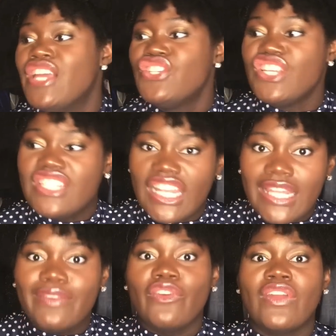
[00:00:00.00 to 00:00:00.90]
She's
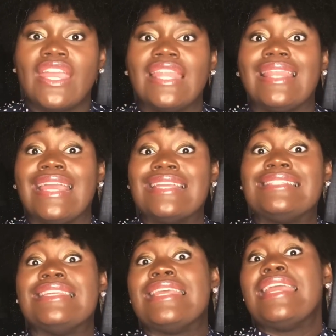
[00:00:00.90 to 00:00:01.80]
delivering it like
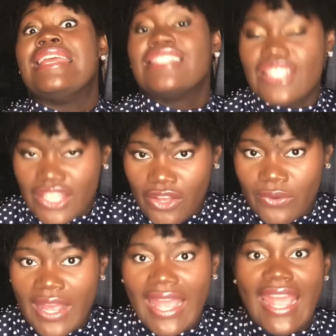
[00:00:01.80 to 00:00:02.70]
it's an insult.